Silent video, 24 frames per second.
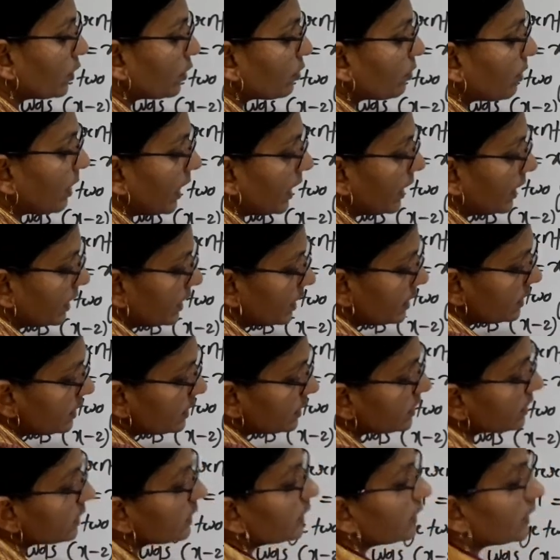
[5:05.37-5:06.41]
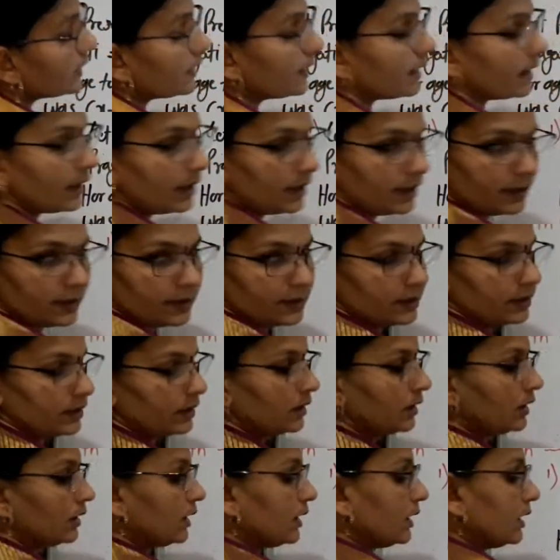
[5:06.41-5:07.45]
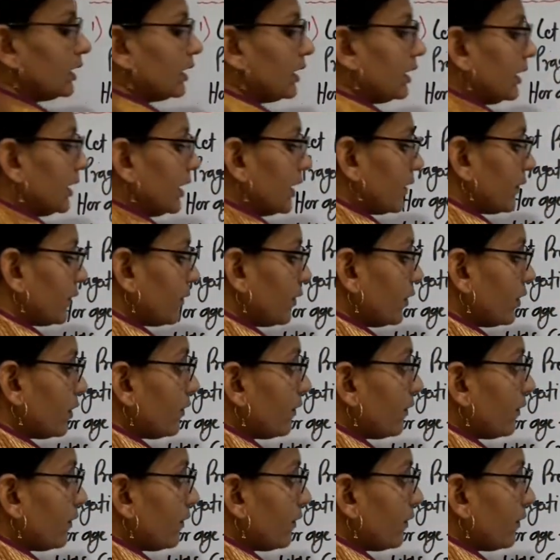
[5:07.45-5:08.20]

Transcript: to minus 10. Therefore